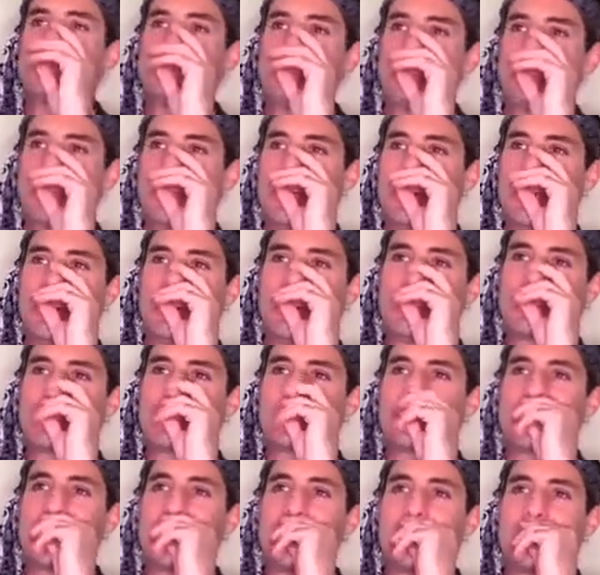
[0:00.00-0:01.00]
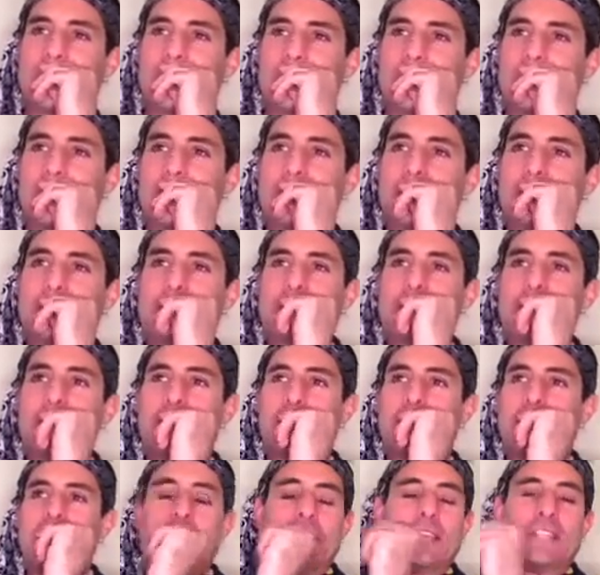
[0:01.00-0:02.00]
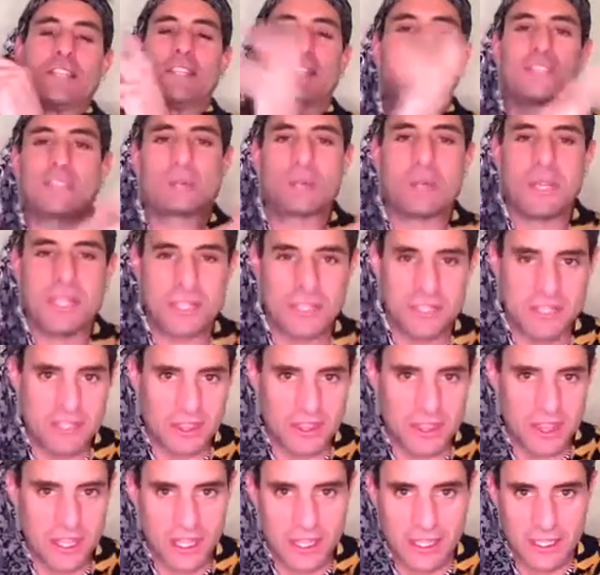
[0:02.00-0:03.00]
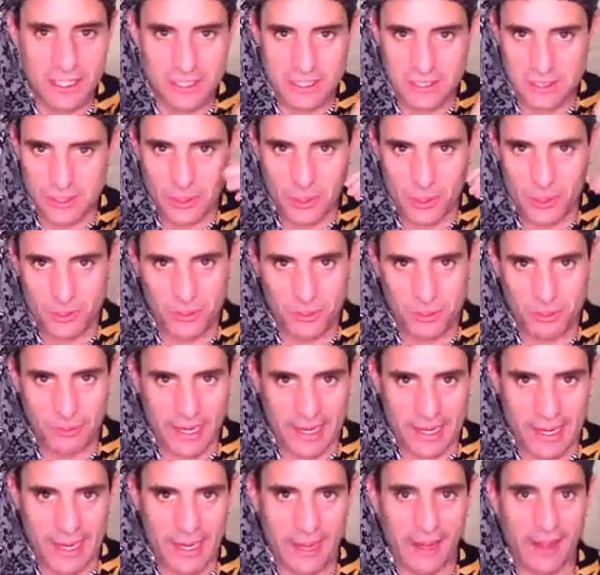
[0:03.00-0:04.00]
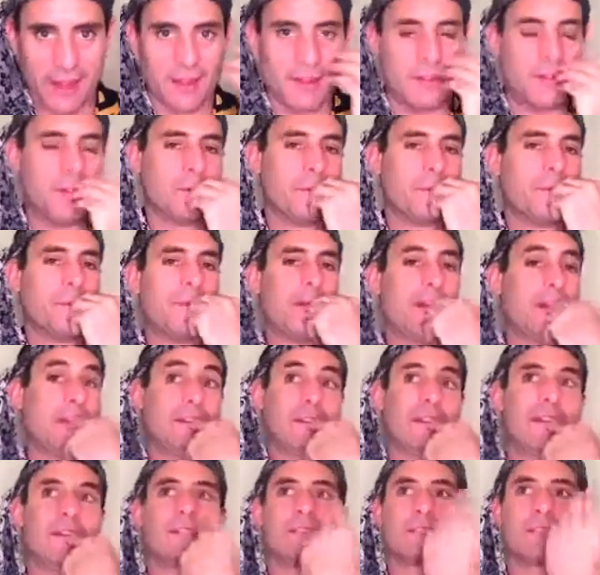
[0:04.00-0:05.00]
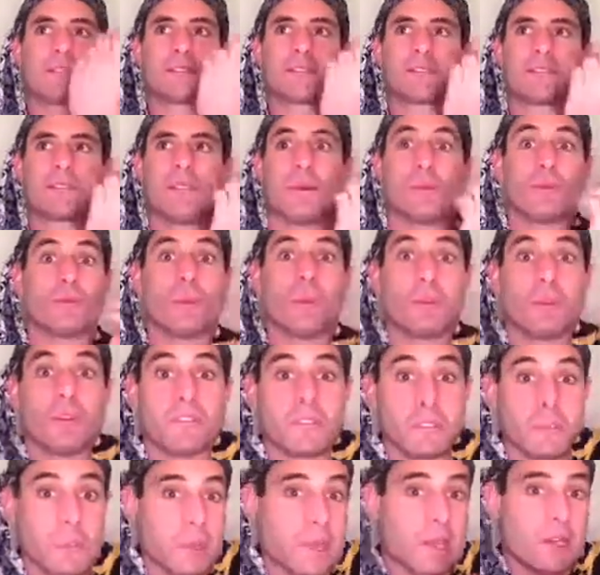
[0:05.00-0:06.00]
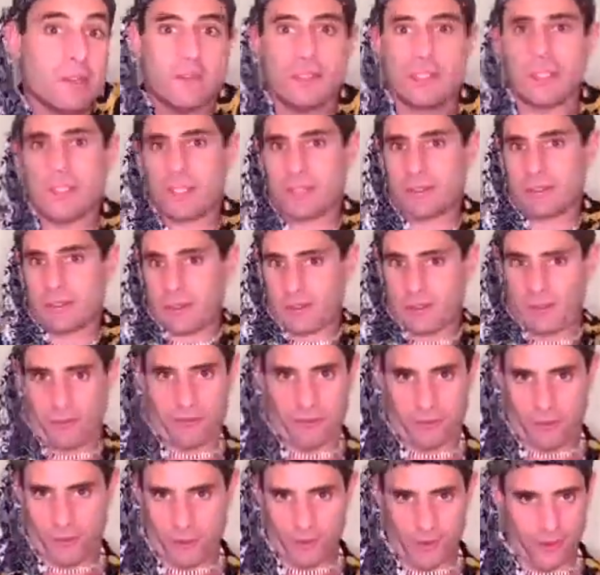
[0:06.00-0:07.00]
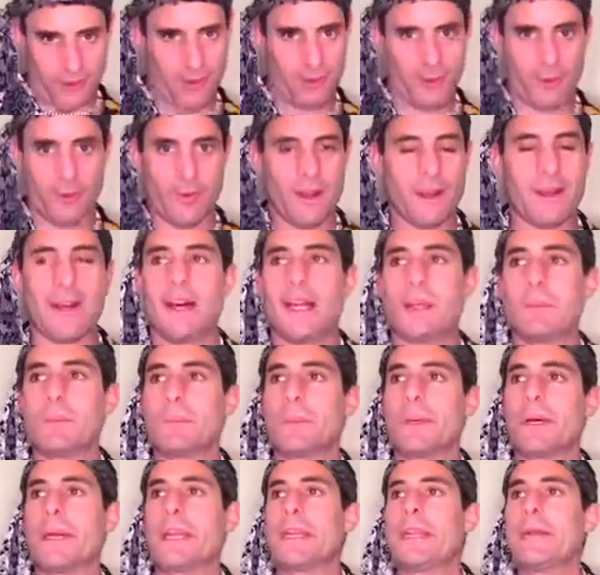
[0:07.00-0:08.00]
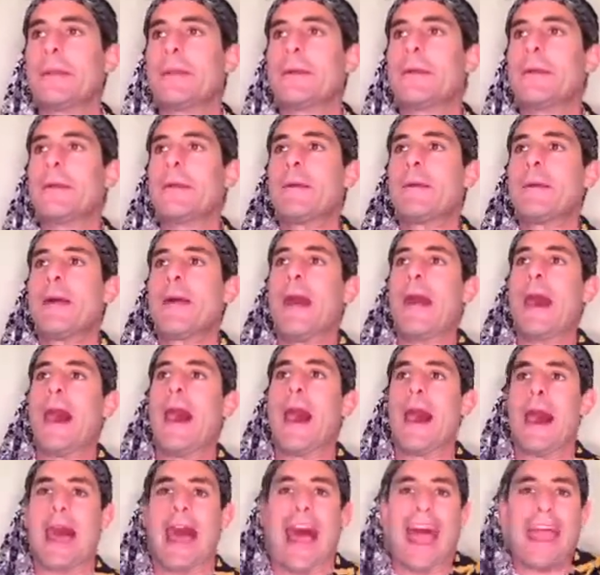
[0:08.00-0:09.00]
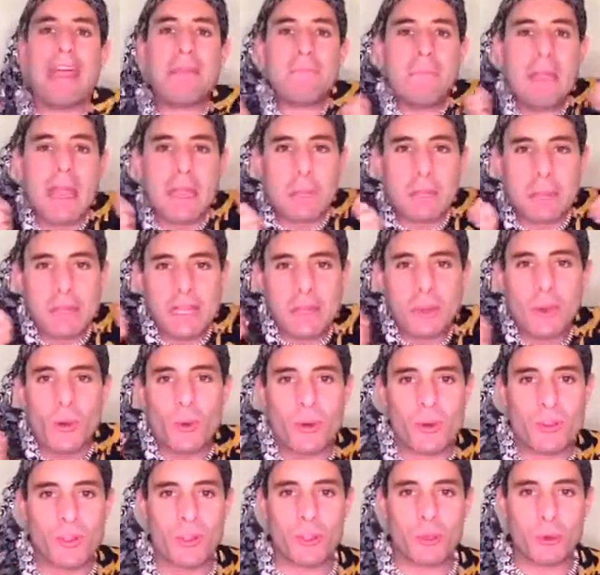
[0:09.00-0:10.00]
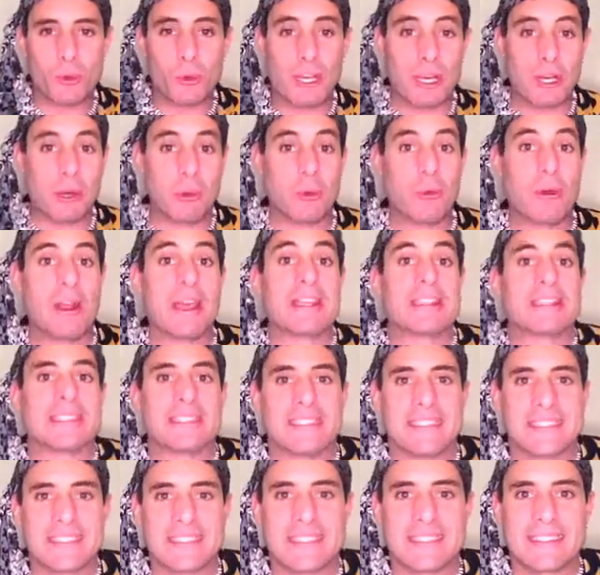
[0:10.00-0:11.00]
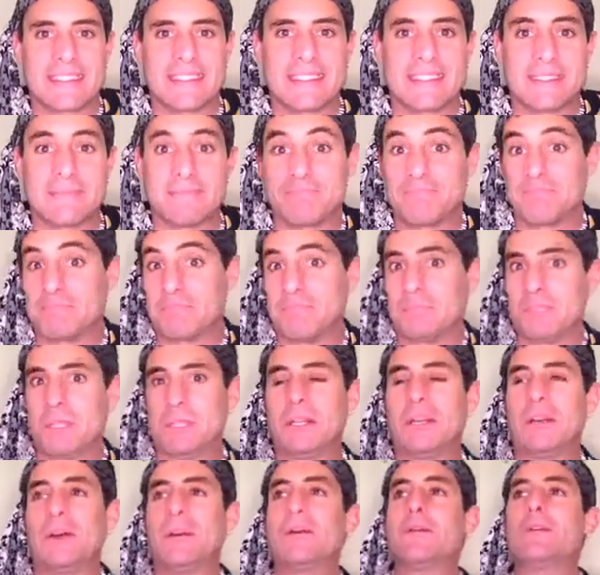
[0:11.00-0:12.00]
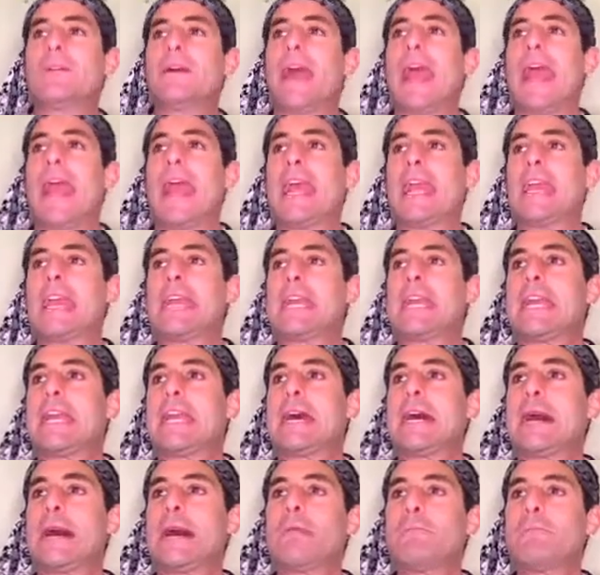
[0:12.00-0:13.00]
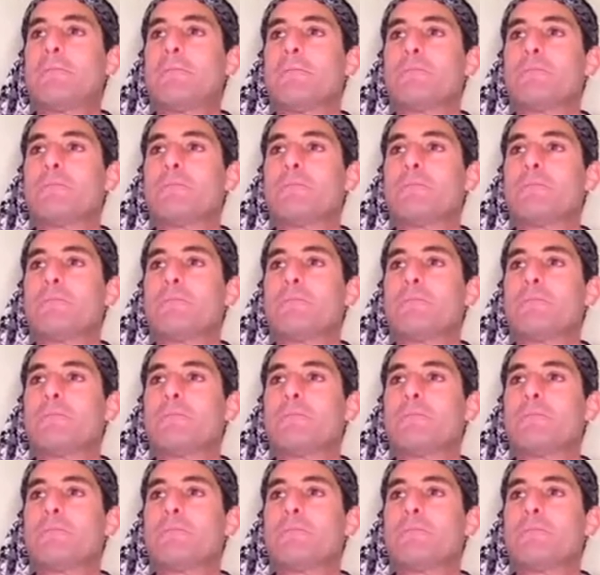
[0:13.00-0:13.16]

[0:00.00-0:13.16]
it's like the strangest things go through my head, I just don't know if it's because I just turned 40 or what, but I may be going through a crisis, and yeah,